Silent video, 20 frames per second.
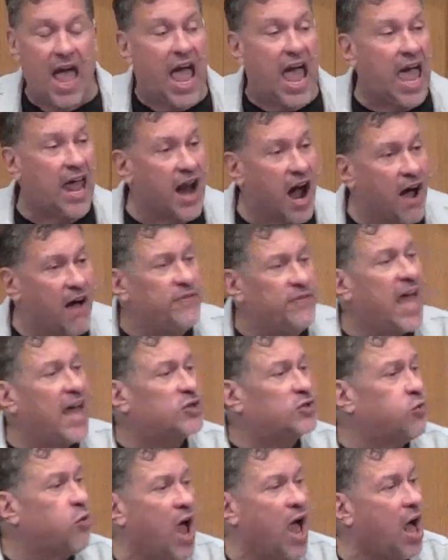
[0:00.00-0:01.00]
And of that
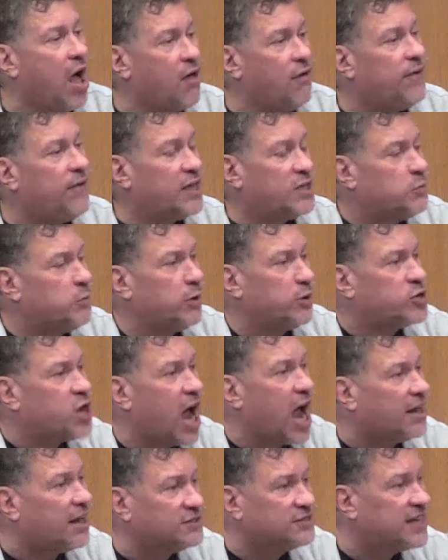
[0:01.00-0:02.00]
12, as we were
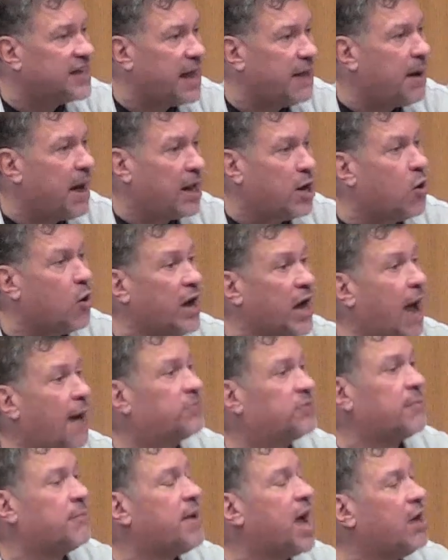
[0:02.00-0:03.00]
talking today by going up
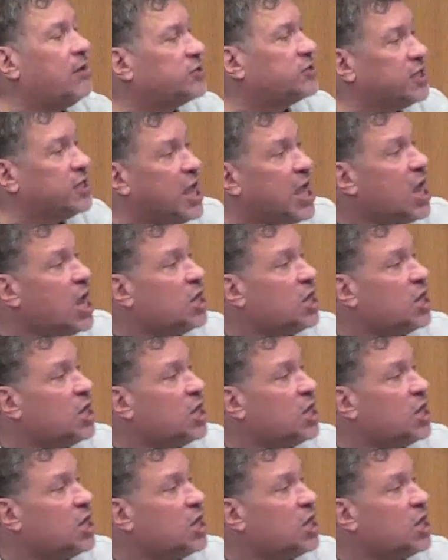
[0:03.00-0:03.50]
the mountain,